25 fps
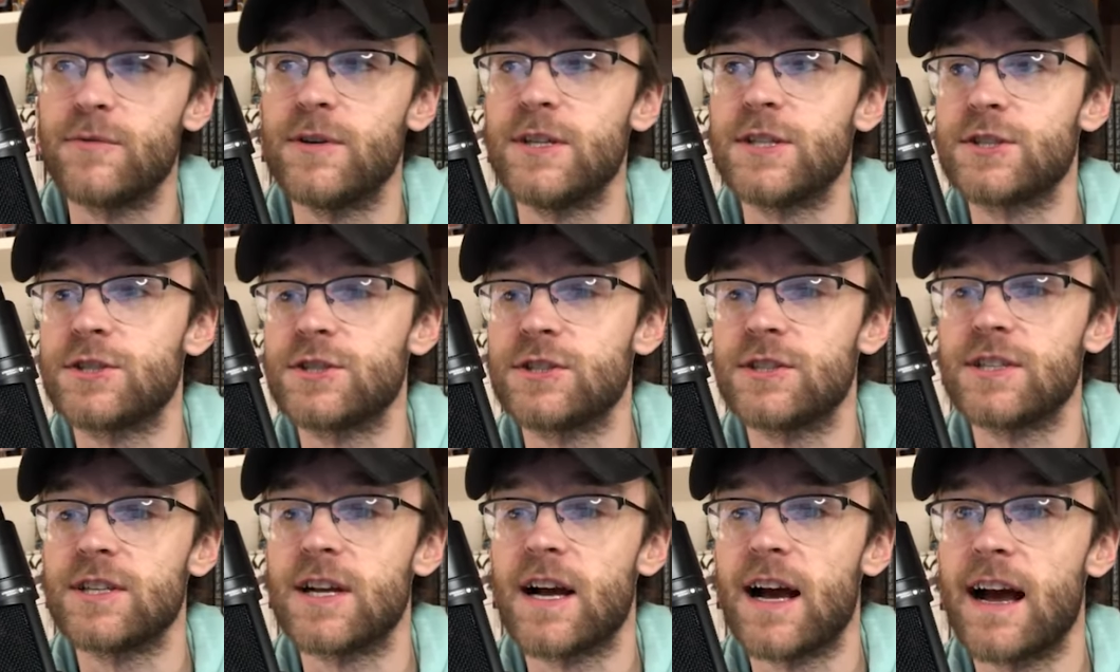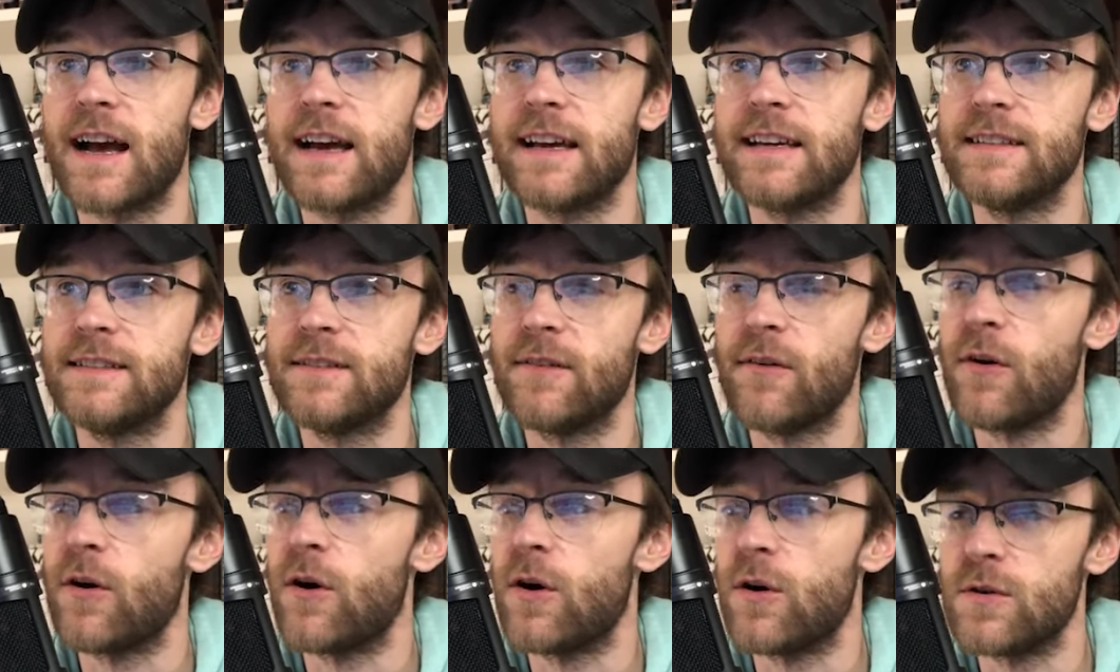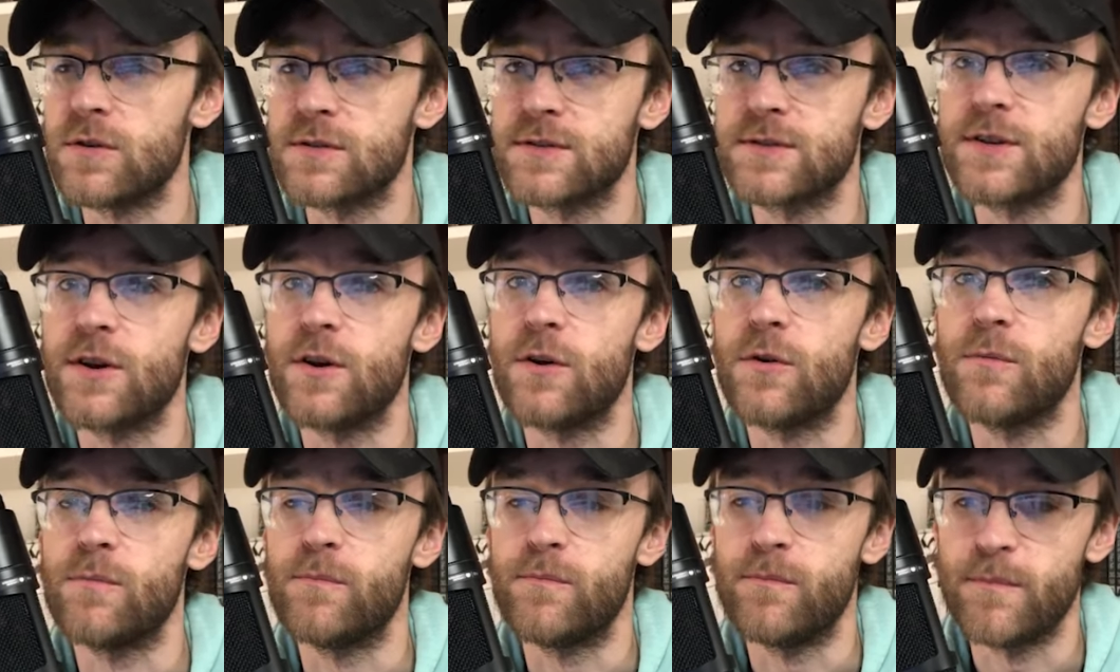which I
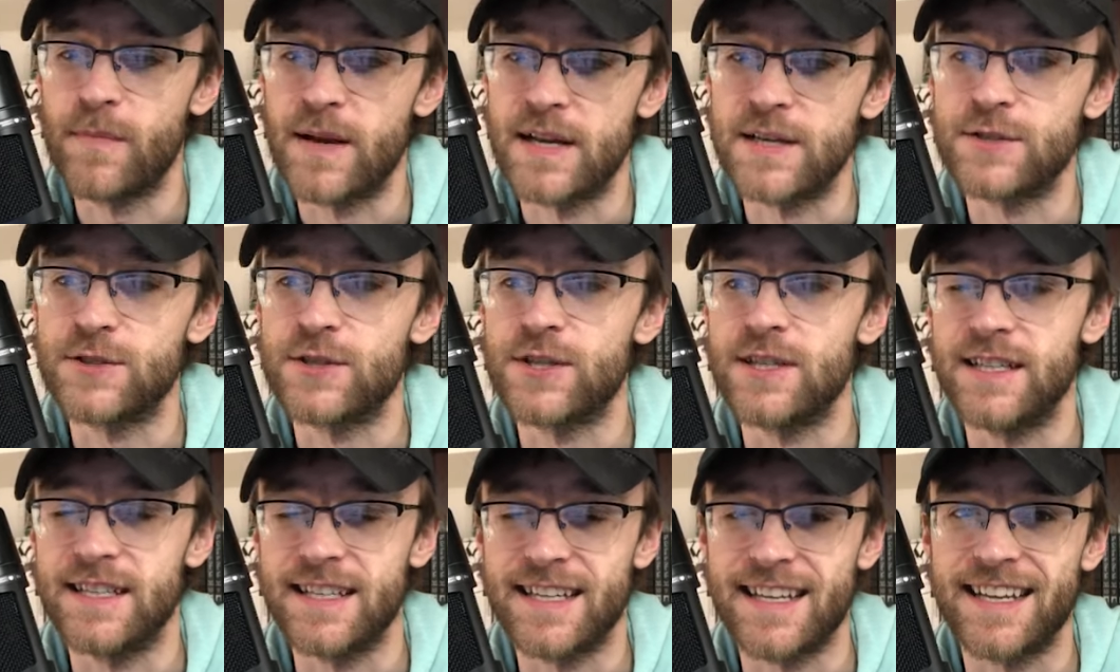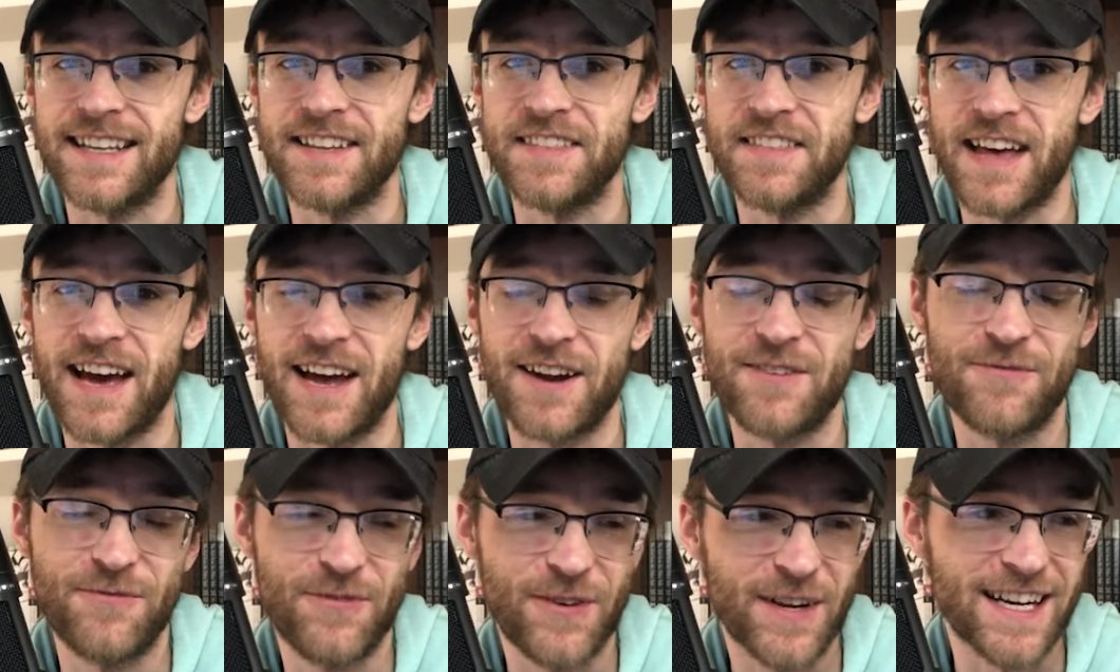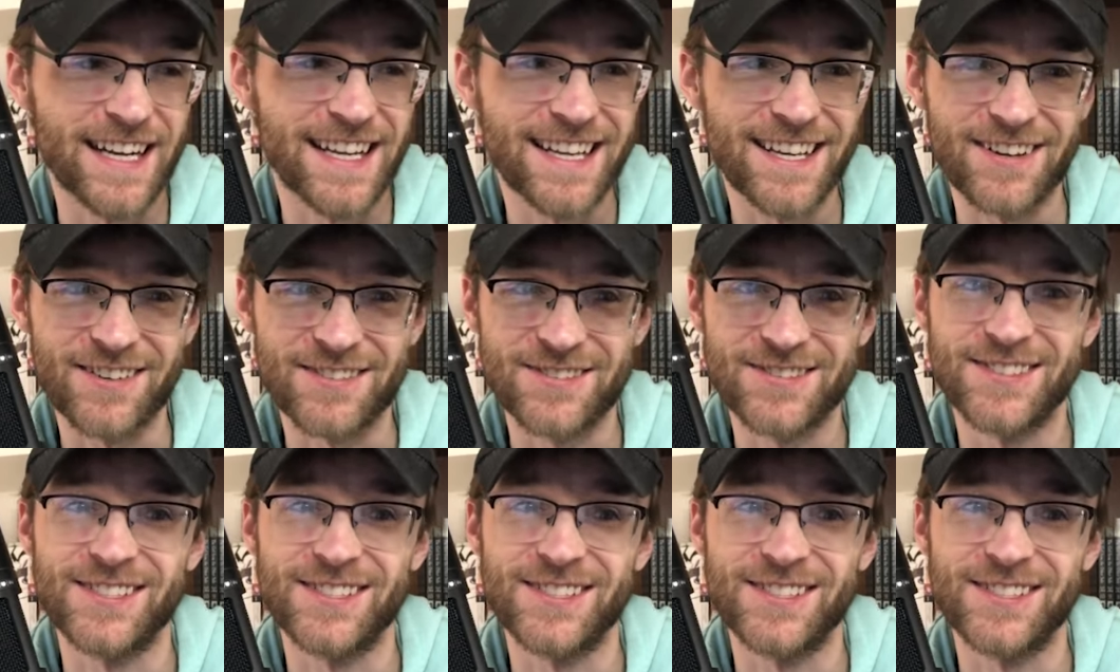also mentioned in that video.